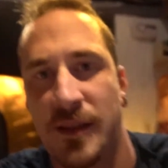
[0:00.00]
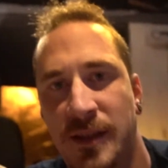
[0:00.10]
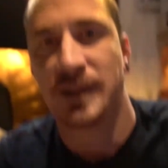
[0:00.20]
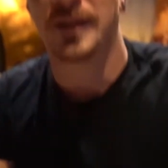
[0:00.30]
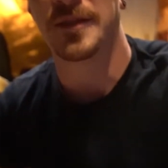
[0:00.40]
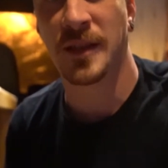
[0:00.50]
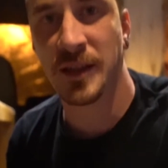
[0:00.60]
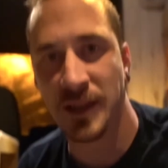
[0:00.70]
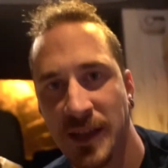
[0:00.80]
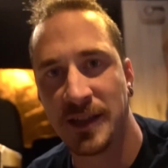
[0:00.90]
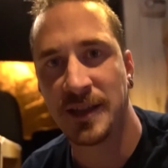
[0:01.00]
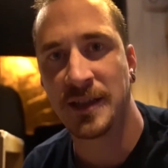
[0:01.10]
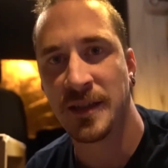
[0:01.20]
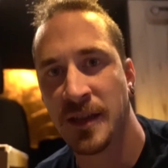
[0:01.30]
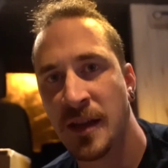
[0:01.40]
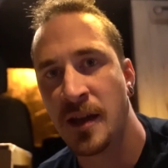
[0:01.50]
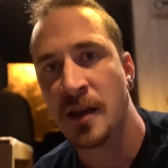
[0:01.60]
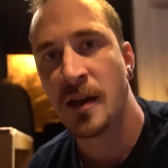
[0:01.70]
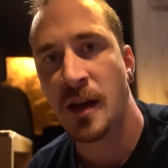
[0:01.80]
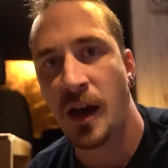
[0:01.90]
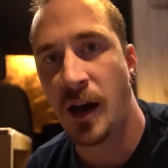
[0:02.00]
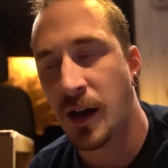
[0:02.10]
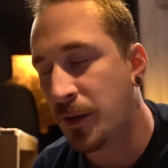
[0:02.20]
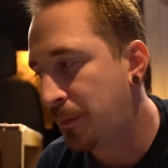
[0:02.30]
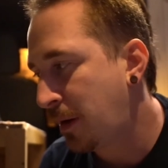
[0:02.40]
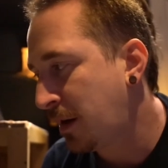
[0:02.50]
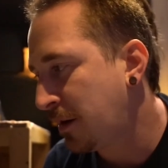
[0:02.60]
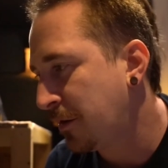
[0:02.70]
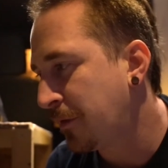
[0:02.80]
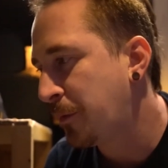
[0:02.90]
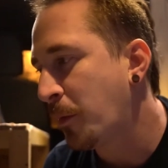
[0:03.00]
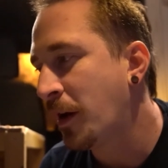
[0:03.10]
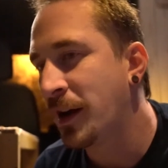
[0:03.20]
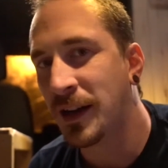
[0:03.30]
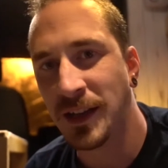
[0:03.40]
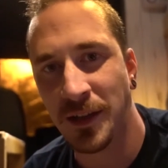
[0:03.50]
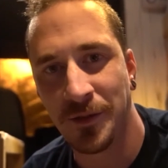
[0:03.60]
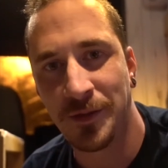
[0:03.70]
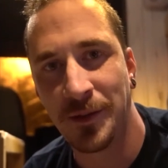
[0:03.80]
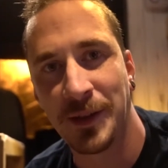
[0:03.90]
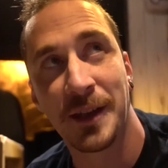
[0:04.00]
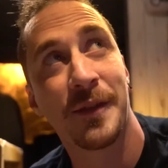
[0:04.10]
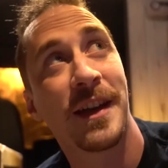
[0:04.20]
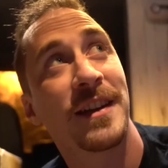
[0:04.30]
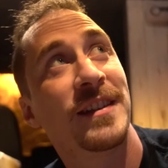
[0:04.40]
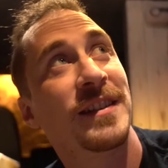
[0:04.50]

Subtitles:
Sounds like this are part of why I love living in a van.